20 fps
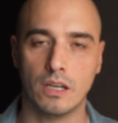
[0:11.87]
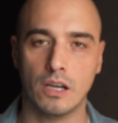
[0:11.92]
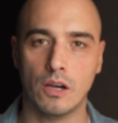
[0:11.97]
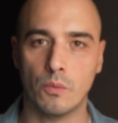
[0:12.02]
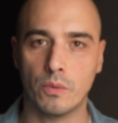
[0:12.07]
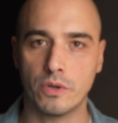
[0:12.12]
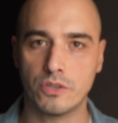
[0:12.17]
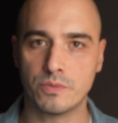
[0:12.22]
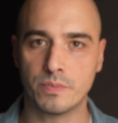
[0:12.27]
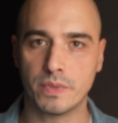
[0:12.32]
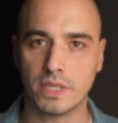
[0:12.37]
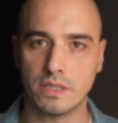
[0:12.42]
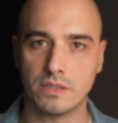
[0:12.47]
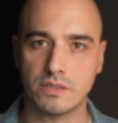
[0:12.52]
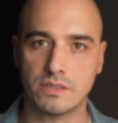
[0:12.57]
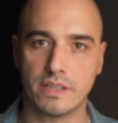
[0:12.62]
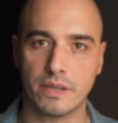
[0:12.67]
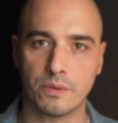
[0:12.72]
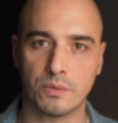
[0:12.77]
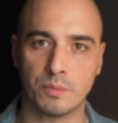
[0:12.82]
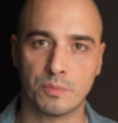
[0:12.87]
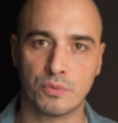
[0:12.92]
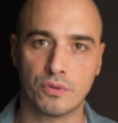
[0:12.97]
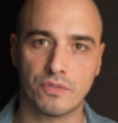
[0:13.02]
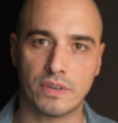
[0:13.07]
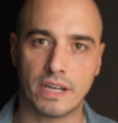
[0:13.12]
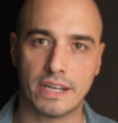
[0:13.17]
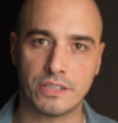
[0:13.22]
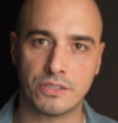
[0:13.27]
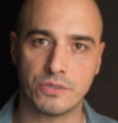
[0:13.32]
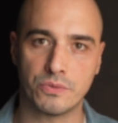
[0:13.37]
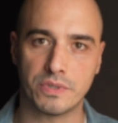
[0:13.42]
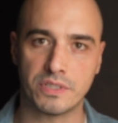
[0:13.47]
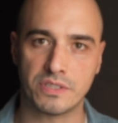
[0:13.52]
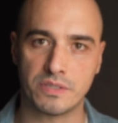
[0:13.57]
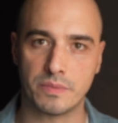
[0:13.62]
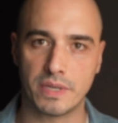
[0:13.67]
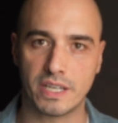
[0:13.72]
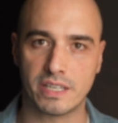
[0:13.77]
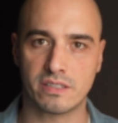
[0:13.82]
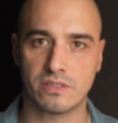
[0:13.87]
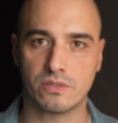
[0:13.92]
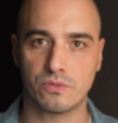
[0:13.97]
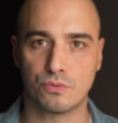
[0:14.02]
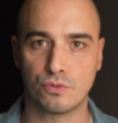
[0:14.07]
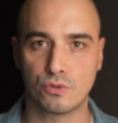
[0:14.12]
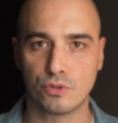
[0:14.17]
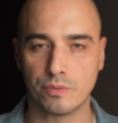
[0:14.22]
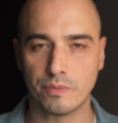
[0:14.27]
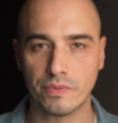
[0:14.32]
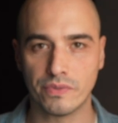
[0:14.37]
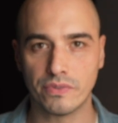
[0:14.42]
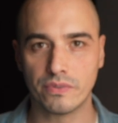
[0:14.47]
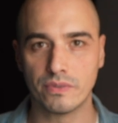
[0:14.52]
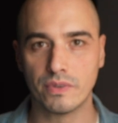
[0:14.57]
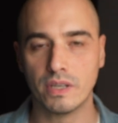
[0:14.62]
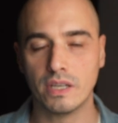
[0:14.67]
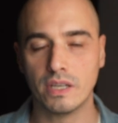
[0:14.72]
which means they will provide you with some extra warmth.